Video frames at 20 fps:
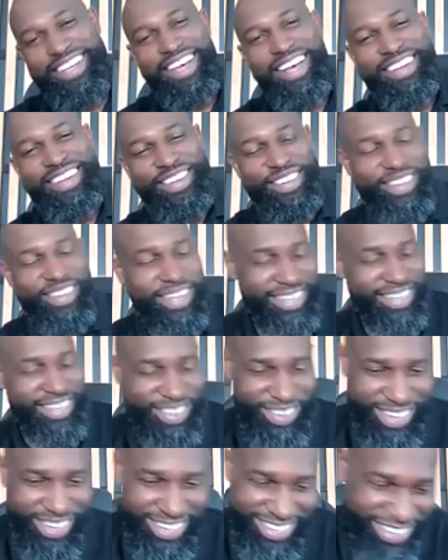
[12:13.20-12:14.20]
I
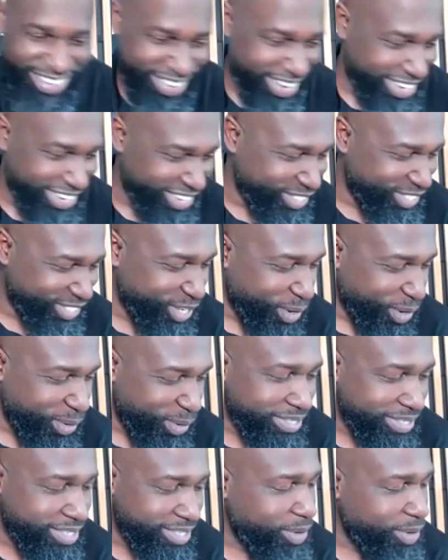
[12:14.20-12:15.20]
know.
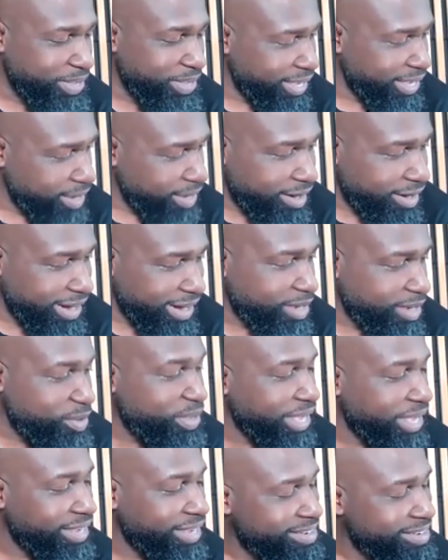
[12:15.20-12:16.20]
So okay, all right,
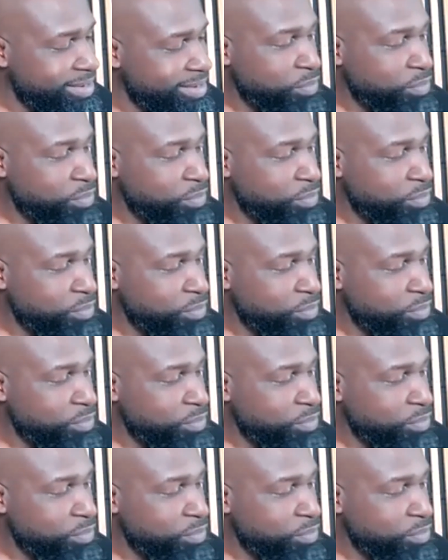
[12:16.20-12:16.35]
okay.